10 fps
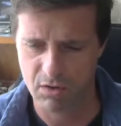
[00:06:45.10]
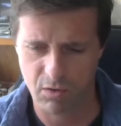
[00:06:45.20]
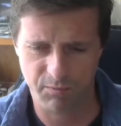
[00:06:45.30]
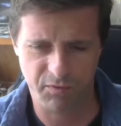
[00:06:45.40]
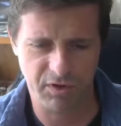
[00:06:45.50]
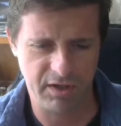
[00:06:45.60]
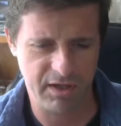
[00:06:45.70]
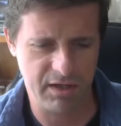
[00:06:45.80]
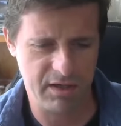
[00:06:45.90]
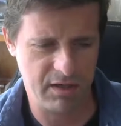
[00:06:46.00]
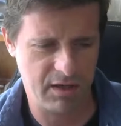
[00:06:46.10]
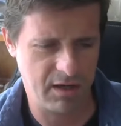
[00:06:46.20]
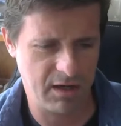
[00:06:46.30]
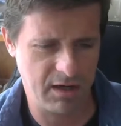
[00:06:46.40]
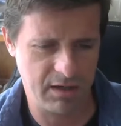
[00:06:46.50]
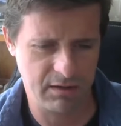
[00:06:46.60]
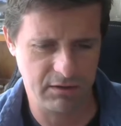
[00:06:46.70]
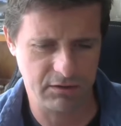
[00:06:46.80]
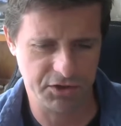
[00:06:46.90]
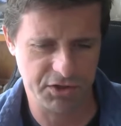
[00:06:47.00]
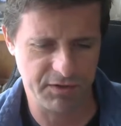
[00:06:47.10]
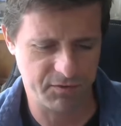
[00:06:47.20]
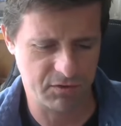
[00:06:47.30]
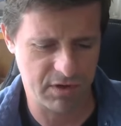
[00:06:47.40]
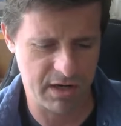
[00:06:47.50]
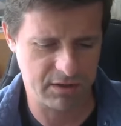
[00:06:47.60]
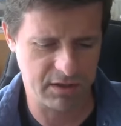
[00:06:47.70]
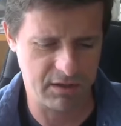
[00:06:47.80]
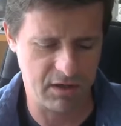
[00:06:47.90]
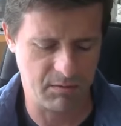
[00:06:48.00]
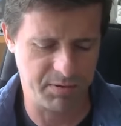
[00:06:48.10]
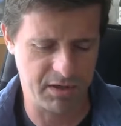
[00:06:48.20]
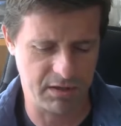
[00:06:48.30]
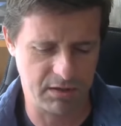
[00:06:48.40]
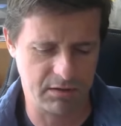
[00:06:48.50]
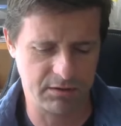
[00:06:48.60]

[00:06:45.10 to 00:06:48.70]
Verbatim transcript: Hopefully uh, a little shift around can help here.